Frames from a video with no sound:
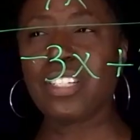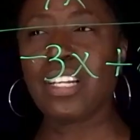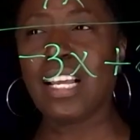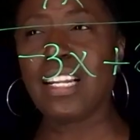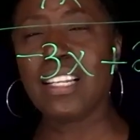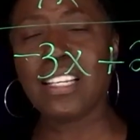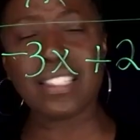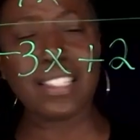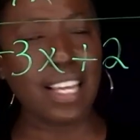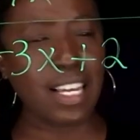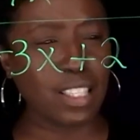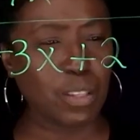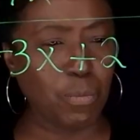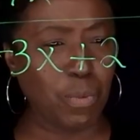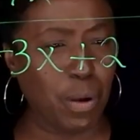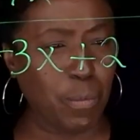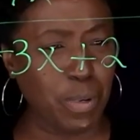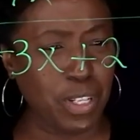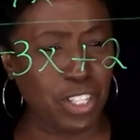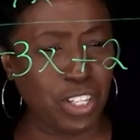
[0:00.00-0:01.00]
that looks like the
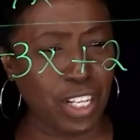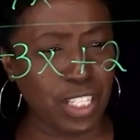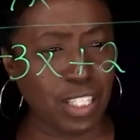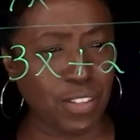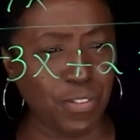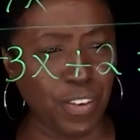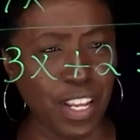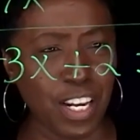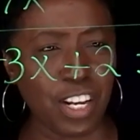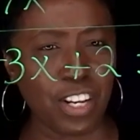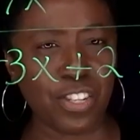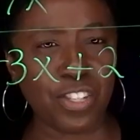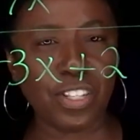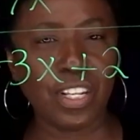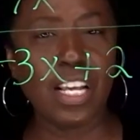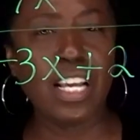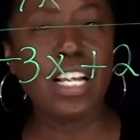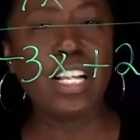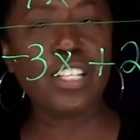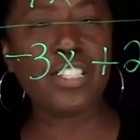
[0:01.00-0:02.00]
one we just finished.
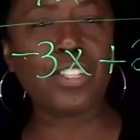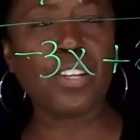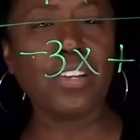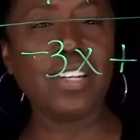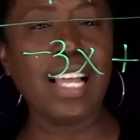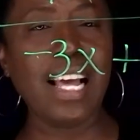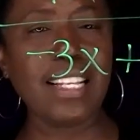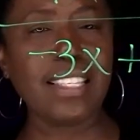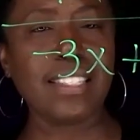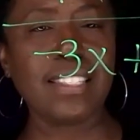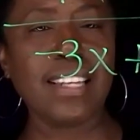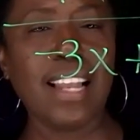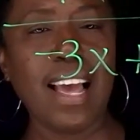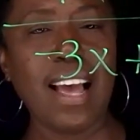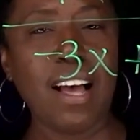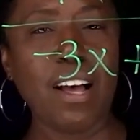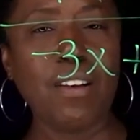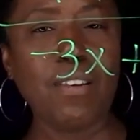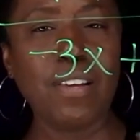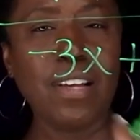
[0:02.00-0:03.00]
So let's
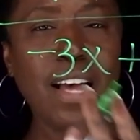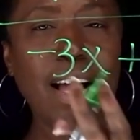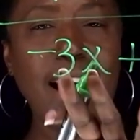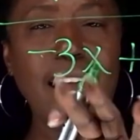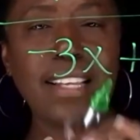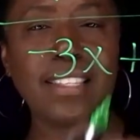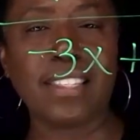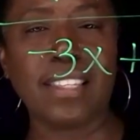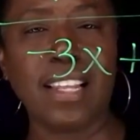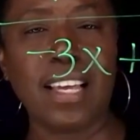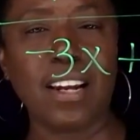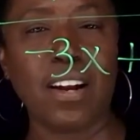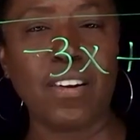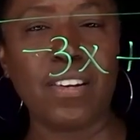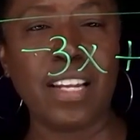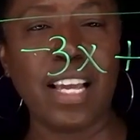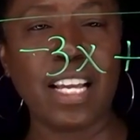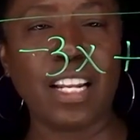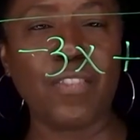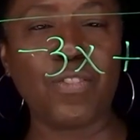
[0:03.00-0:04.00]
now isolate our
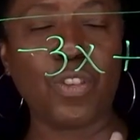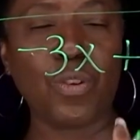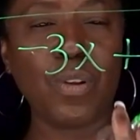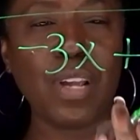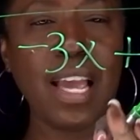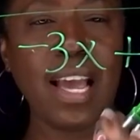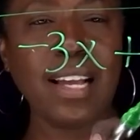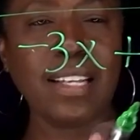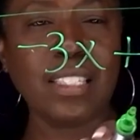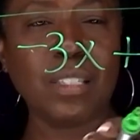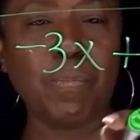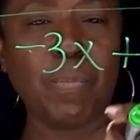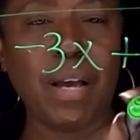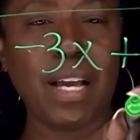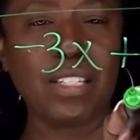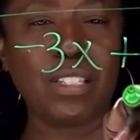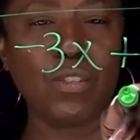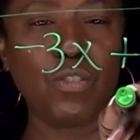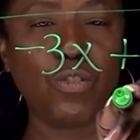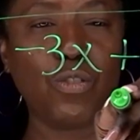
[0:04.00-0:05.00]
negative 3x by
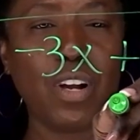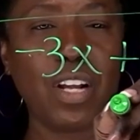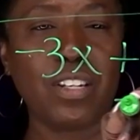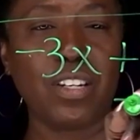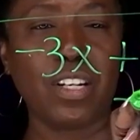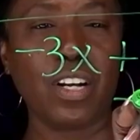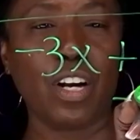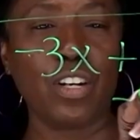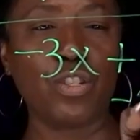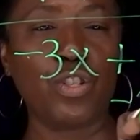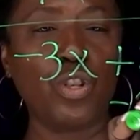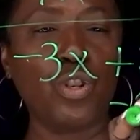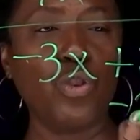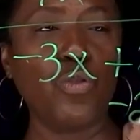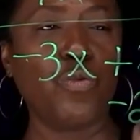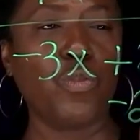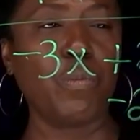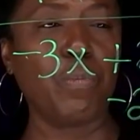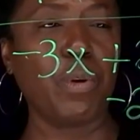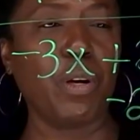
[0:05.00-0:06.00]
subtracting our 2
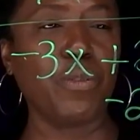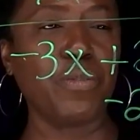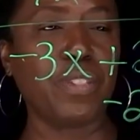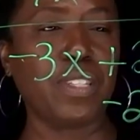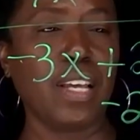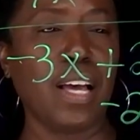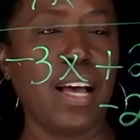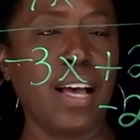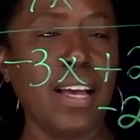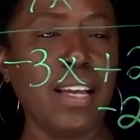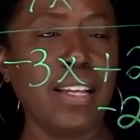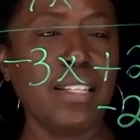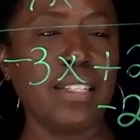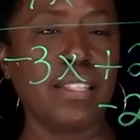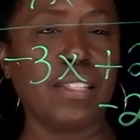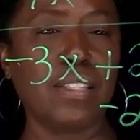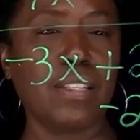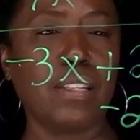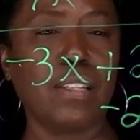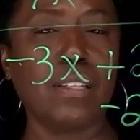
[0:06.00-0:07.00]
from both
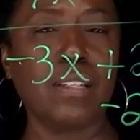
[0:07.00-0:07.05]
sides.